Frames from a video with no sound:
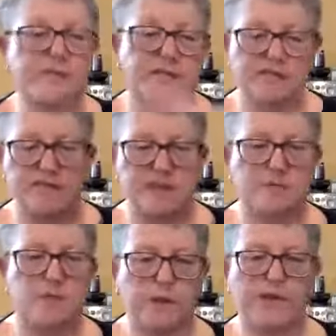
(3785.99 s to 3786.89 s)
as an
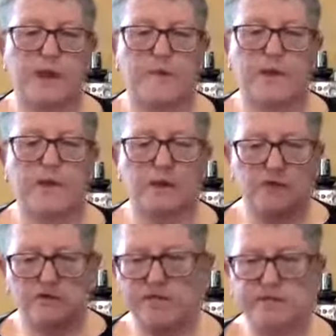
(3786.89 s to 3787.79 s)
example, one that I make,
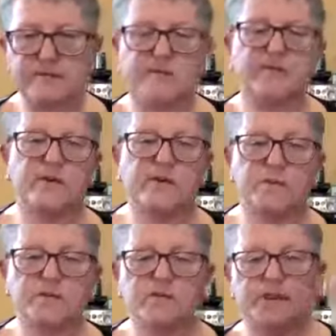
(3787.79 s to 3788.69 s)
175
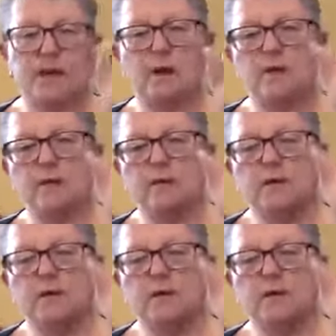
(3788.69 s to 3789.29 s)
grams of flour,